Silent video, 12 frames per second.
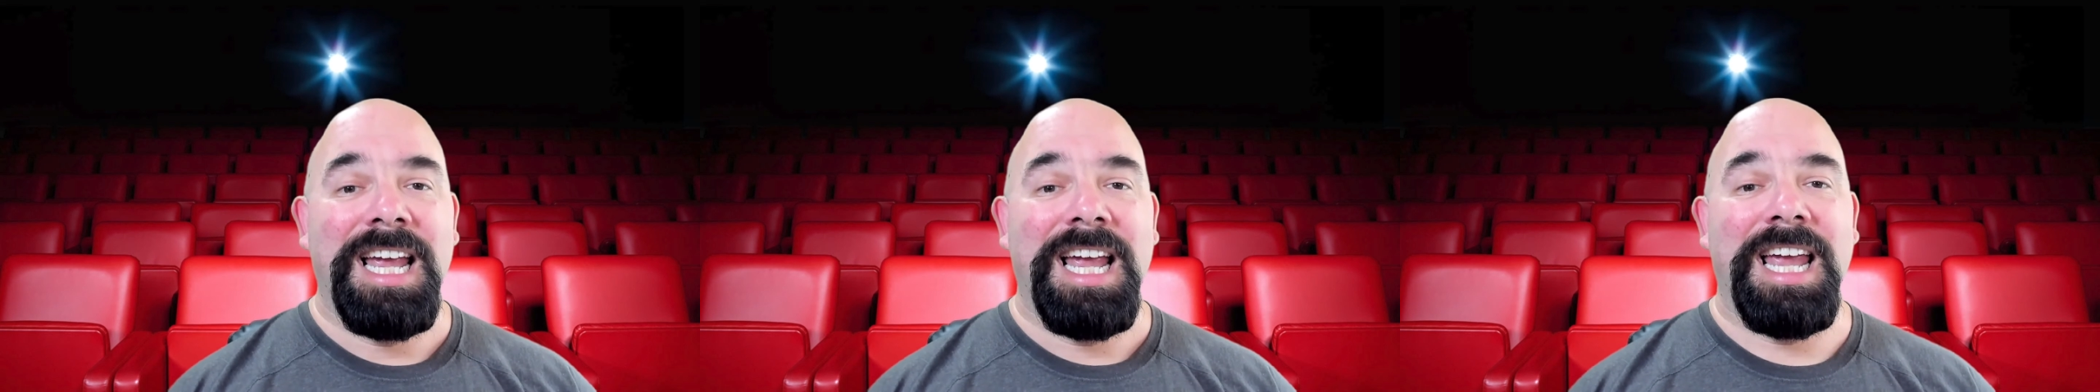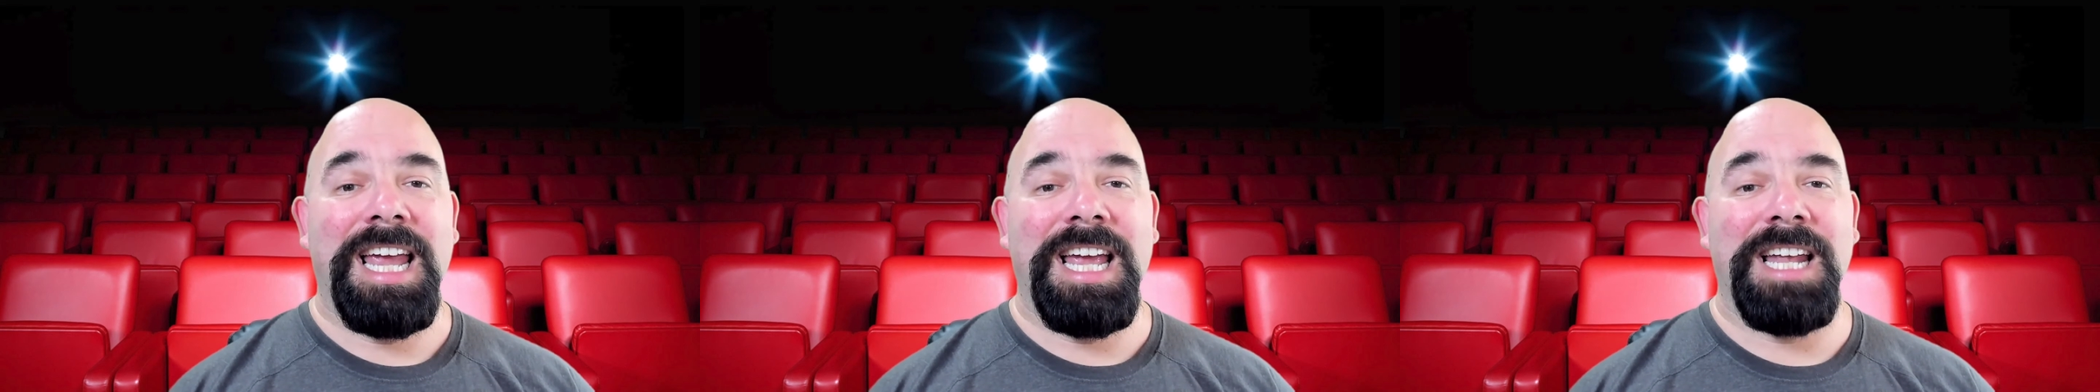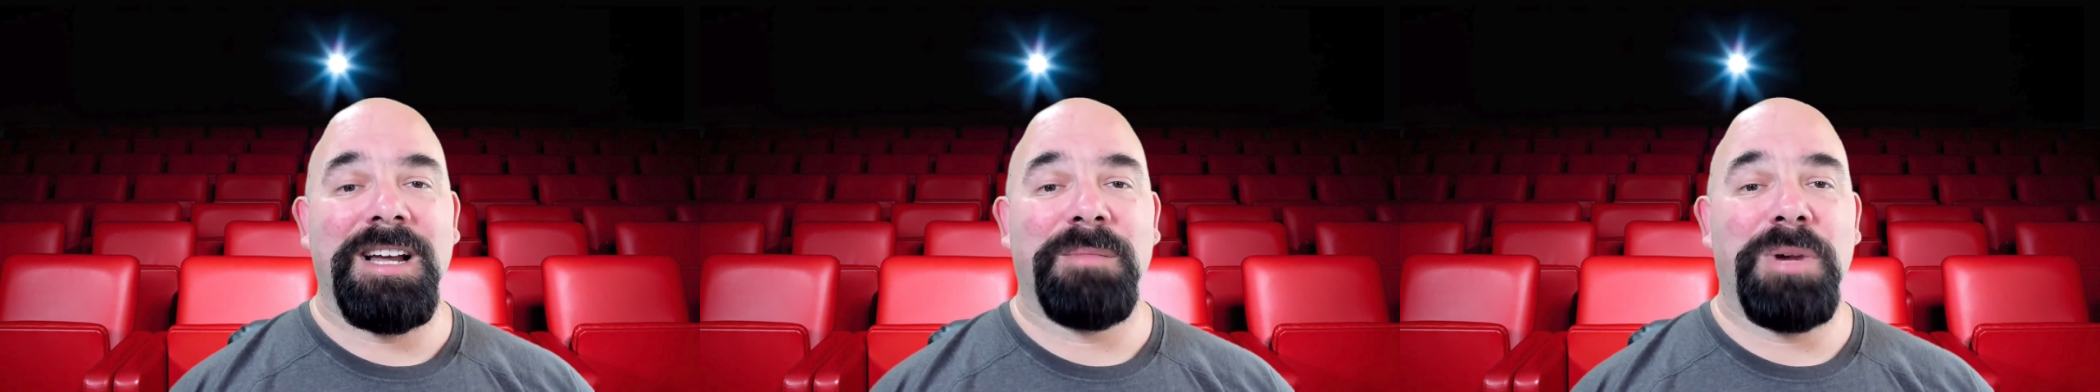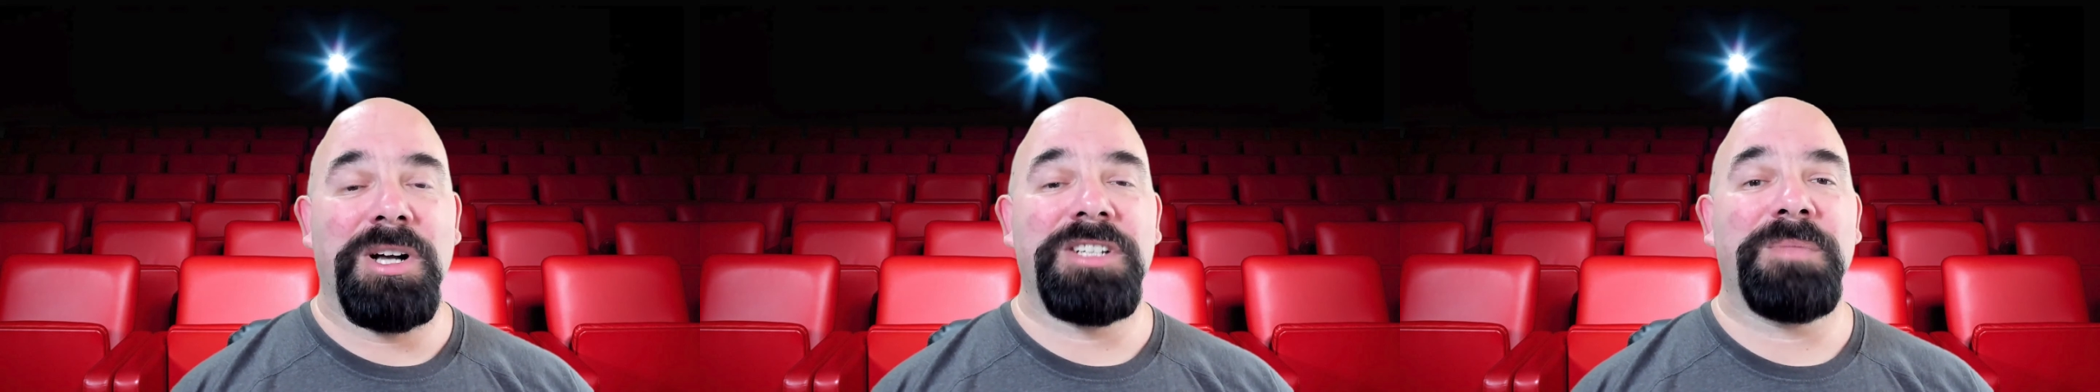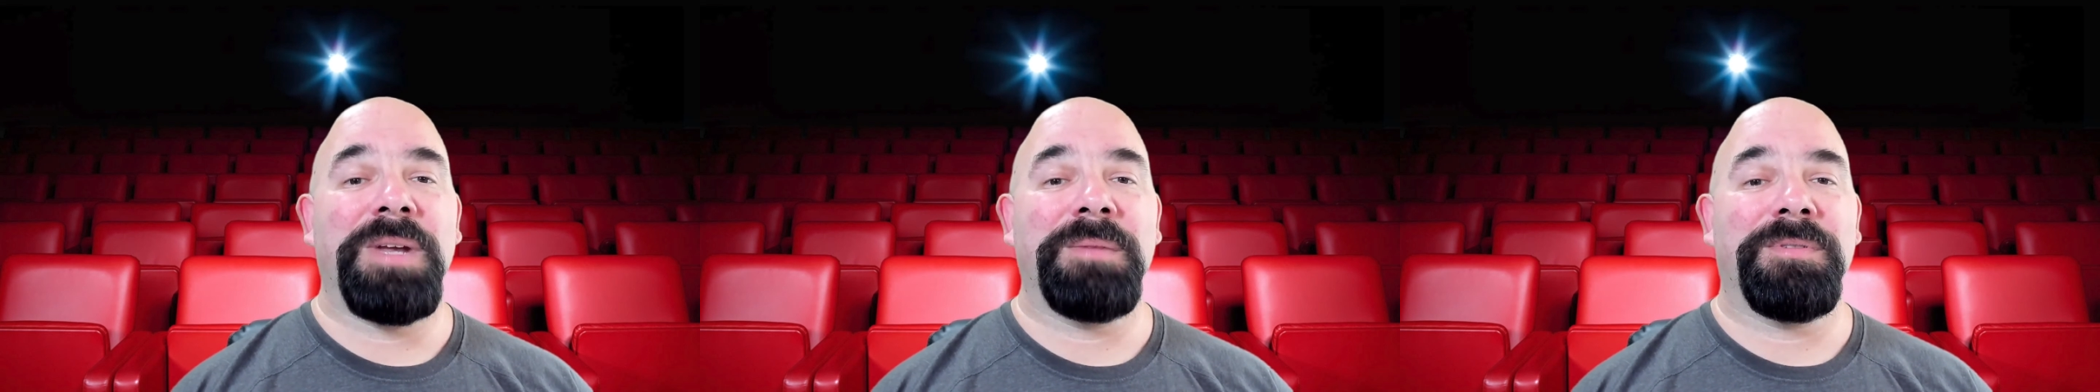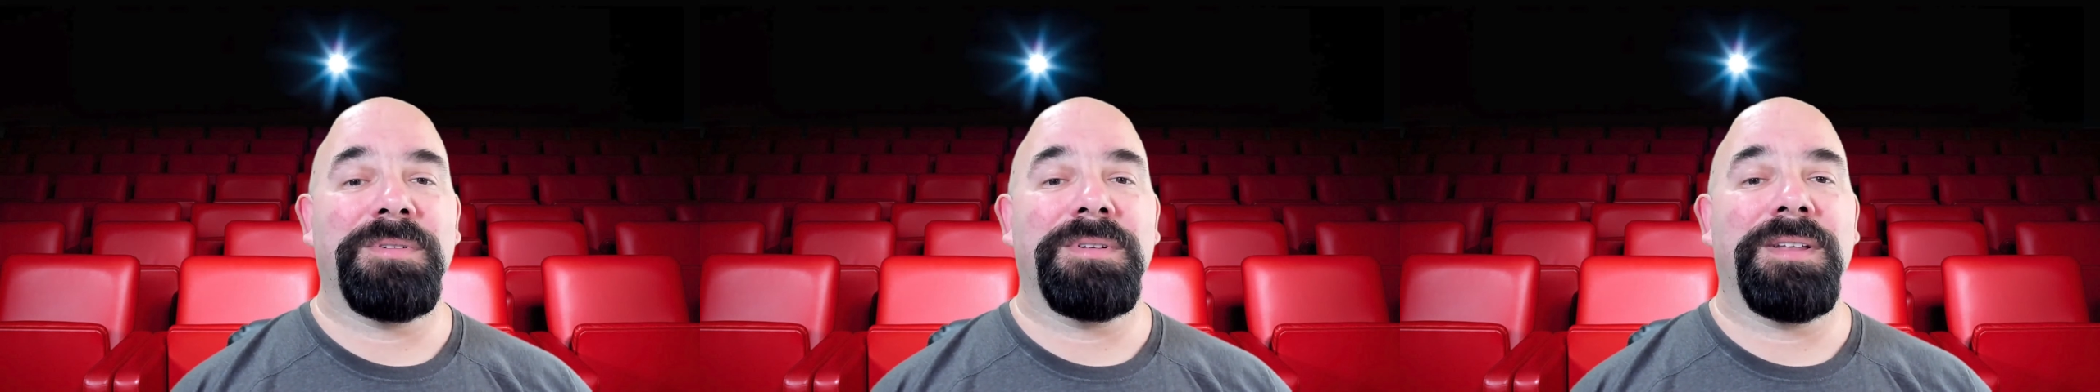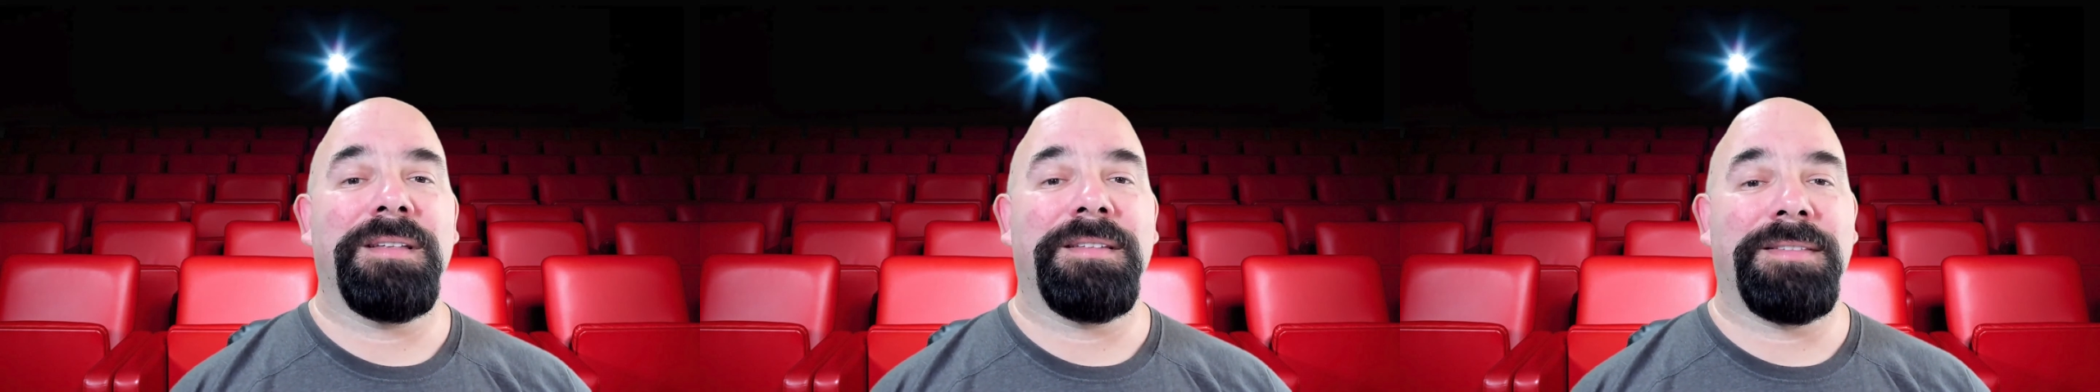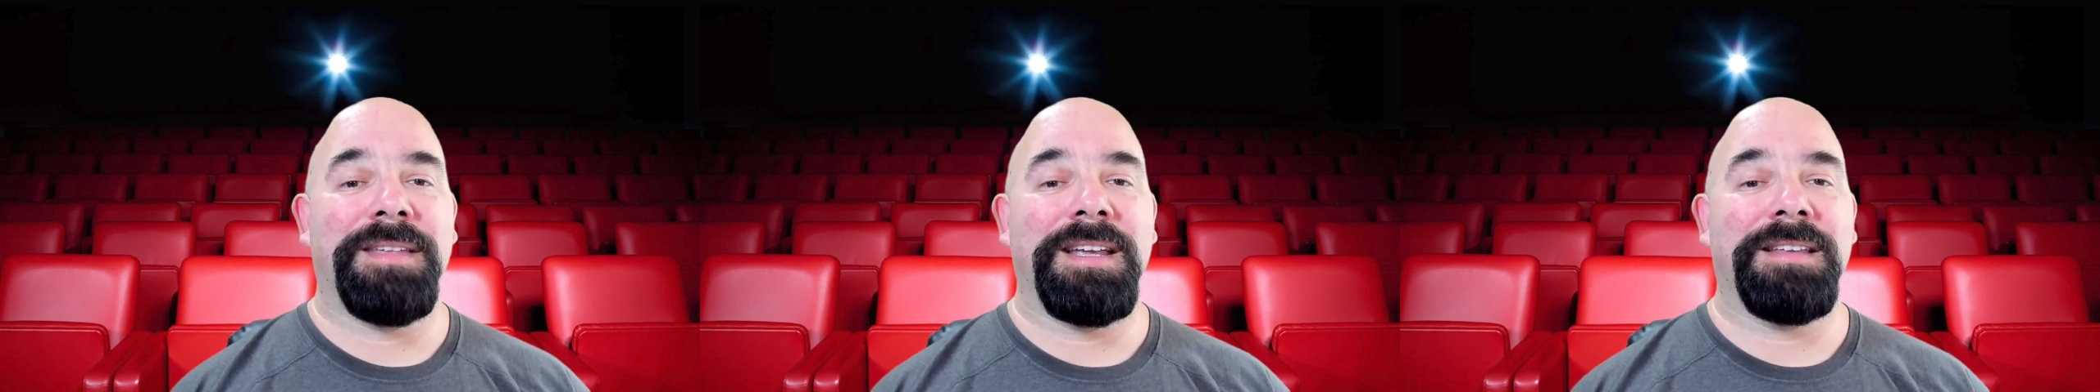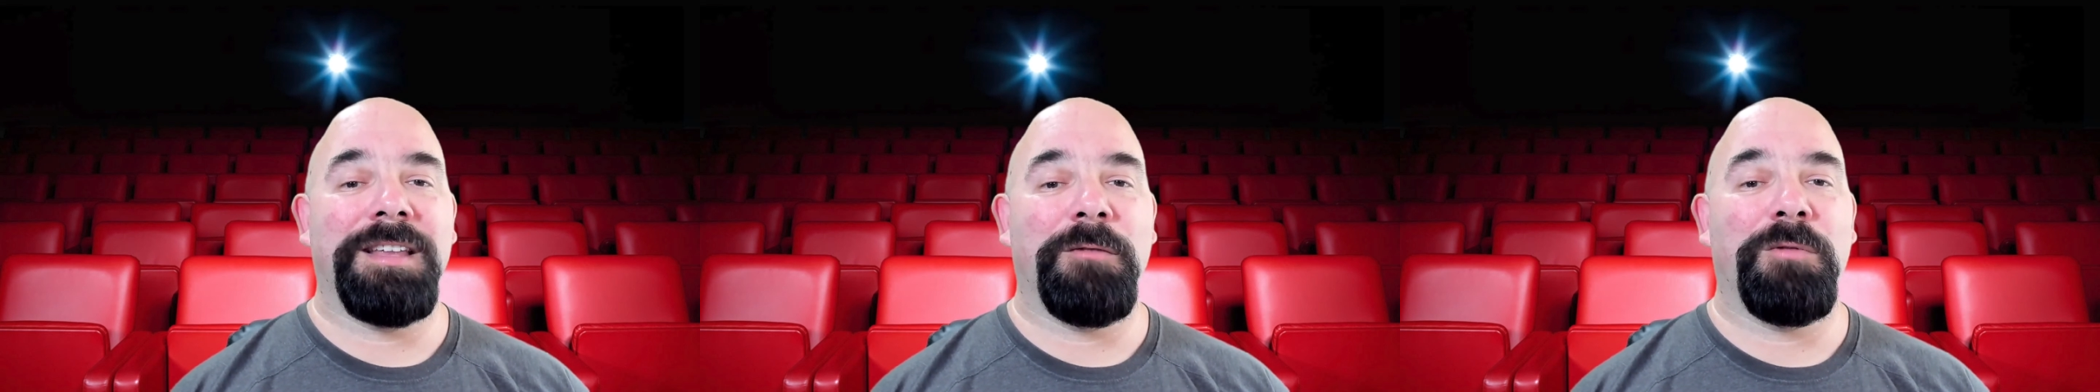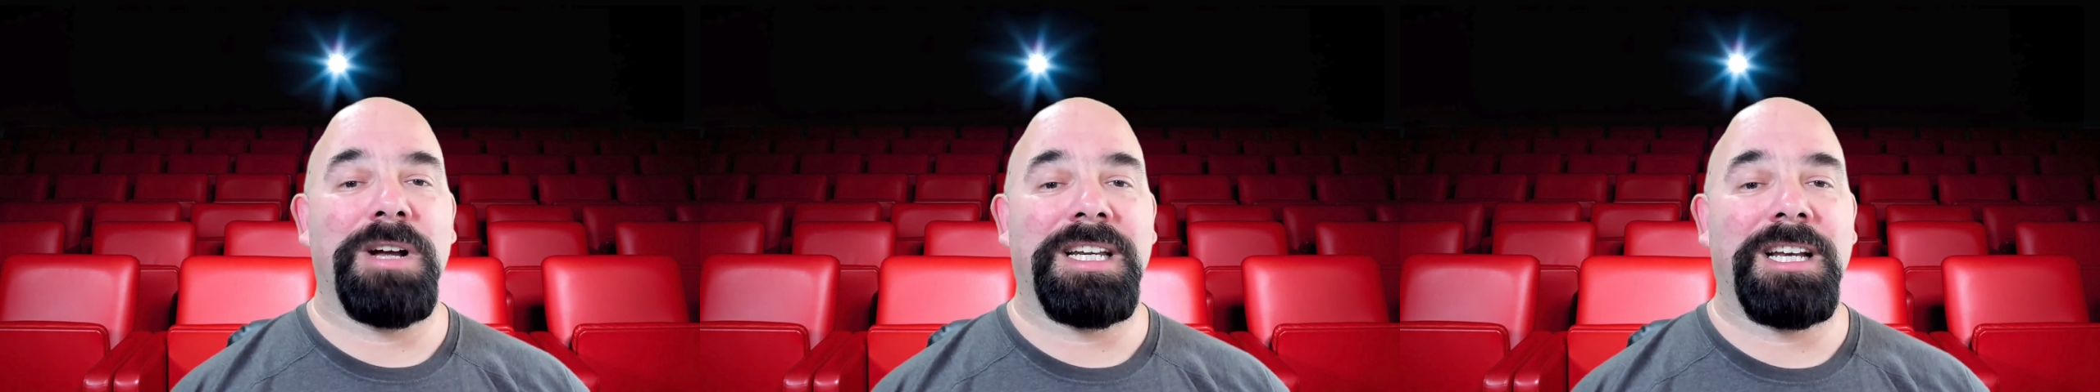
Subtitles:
and a bunch of people think that what